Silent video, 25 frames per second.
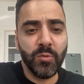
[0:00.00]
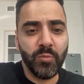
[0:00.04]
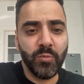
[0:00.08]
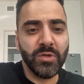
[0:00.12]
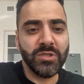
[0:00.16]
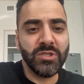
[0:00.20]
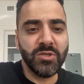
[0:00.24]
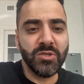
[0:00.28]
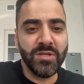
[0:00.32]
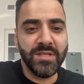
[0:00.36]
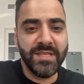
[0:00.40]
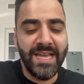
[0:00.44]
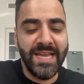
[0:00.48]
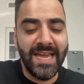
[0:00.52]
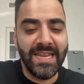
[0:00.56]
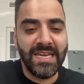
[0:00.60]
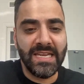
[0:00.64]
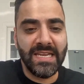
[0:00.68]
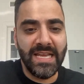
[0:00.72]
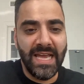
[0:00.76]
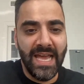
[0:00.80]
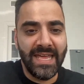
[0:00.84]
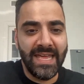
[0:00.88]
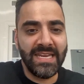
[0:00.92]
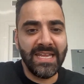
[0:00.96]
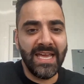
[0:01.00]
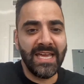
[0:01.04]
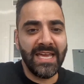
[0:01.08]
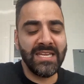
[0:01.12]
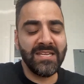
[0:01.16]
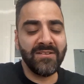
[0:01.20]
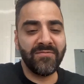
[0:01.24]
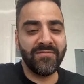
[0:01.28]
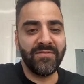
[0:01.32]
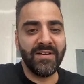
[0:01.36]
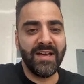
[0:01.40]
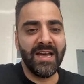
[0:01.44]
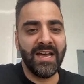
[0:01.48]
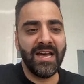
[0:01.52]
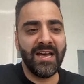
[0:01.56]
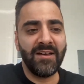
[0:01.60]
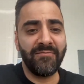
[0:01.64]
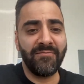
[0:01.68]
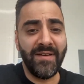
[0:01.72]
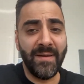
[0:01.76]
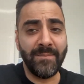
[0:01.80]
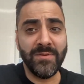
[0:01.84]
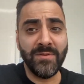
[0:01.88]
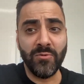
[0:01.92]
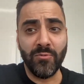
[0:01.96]
We'll do the end of
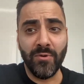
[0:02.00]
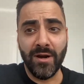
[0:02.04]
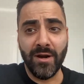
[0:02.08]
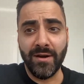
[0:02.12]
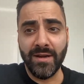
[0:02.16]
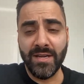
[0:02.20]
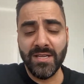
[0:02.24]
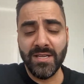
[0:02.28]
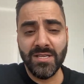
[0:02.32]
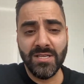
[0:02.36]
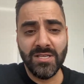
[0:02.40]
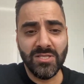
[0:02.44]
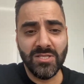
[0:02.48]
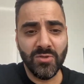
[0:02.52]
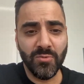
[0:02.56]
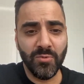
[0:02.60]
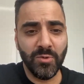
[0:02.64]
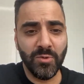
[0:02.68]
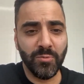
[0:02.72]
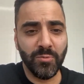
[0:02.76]
February. So